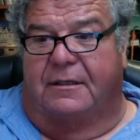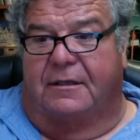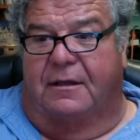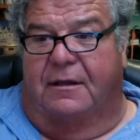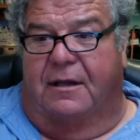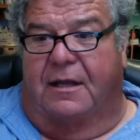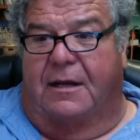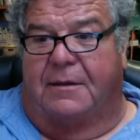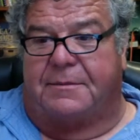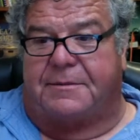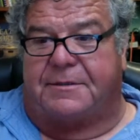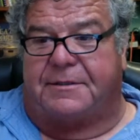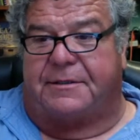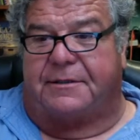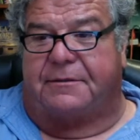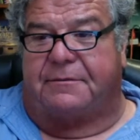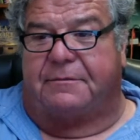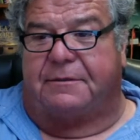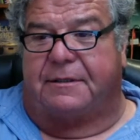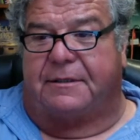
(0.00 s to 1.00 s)

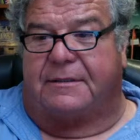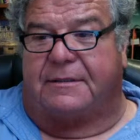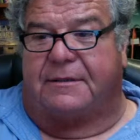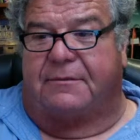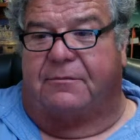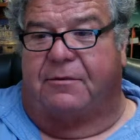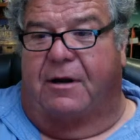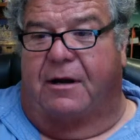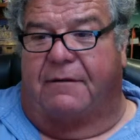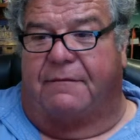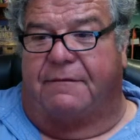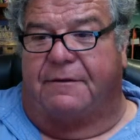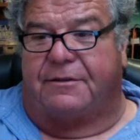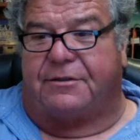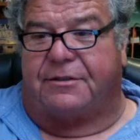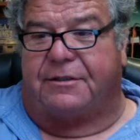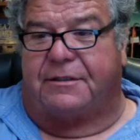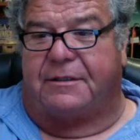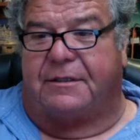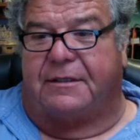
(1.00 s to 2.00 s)
lobster with some rock
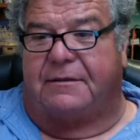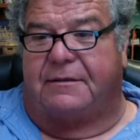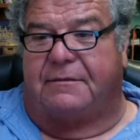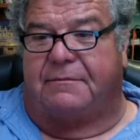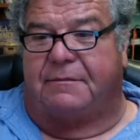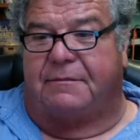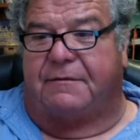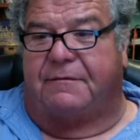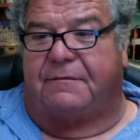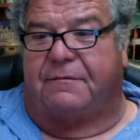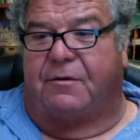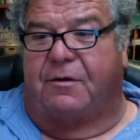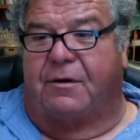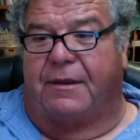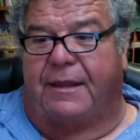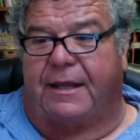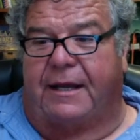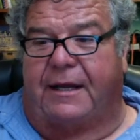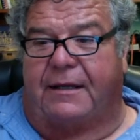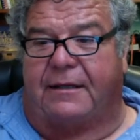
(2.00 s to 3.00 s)
fishing before
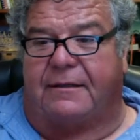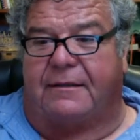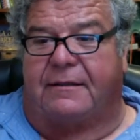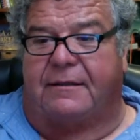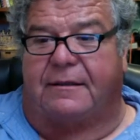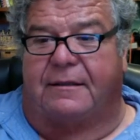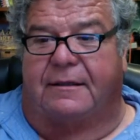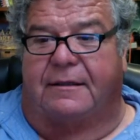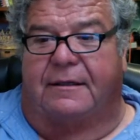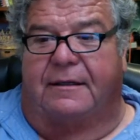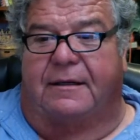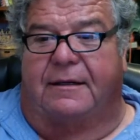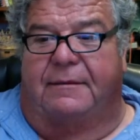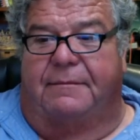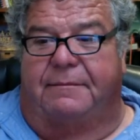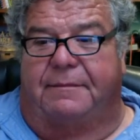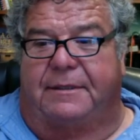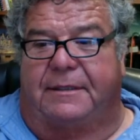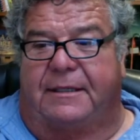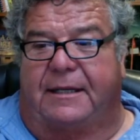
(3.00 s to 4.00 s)
that,
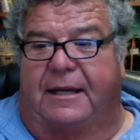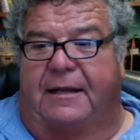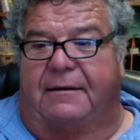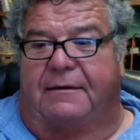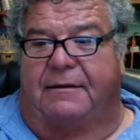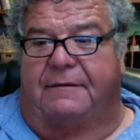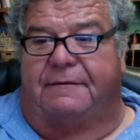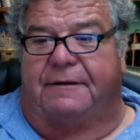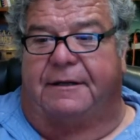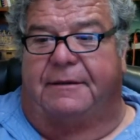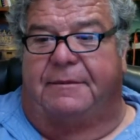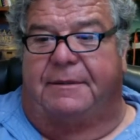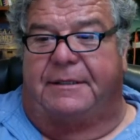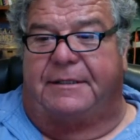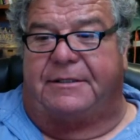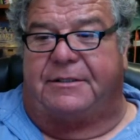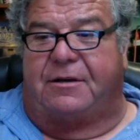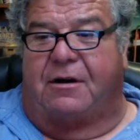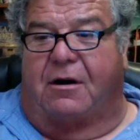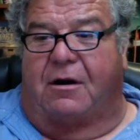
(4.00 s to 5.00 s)
but I don't know if
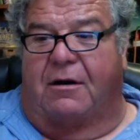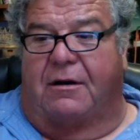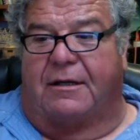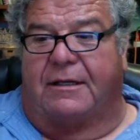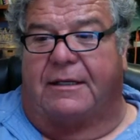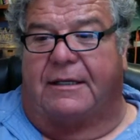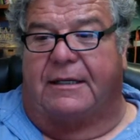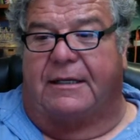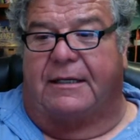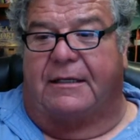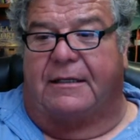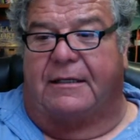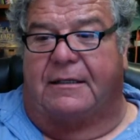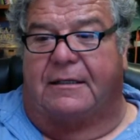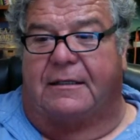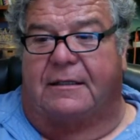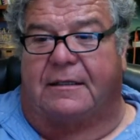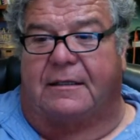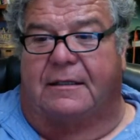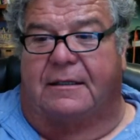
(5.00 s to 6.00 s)
anybody's targeting,
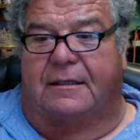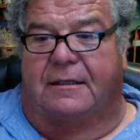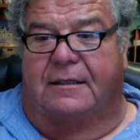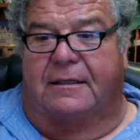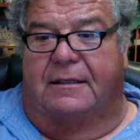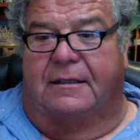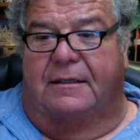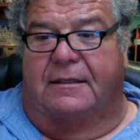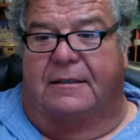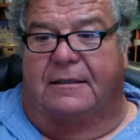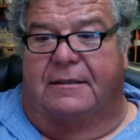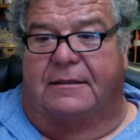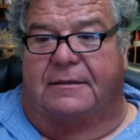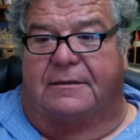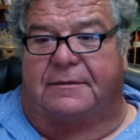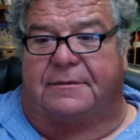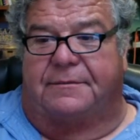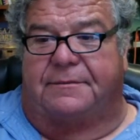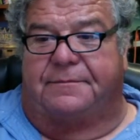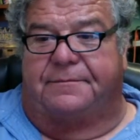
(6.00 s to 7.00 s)

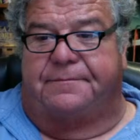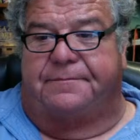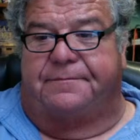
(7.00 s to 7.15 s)
um,